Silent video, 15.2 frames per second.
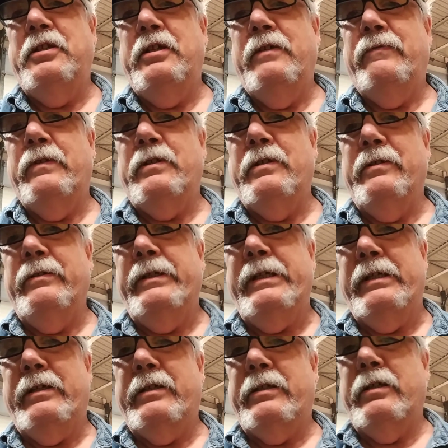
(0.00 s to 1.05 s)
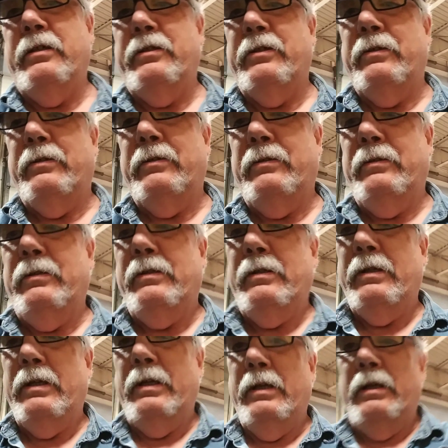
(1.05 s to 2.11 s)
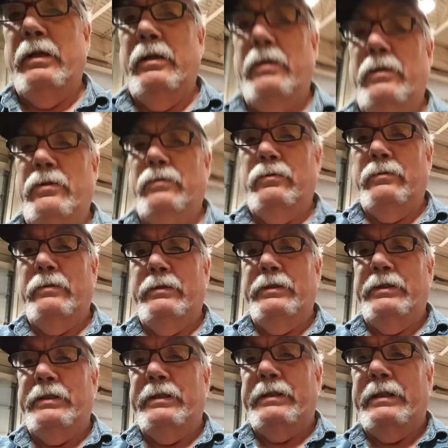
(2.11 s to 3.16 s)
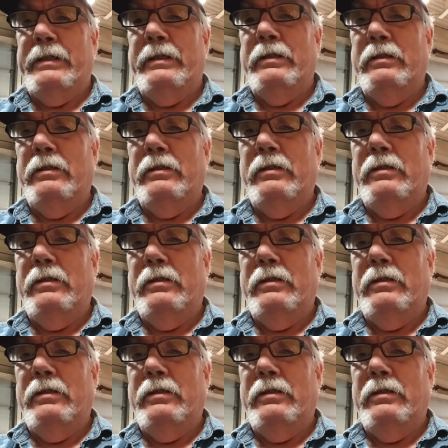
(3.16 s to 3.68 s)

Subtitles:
if it still leaks. So hold on just a second.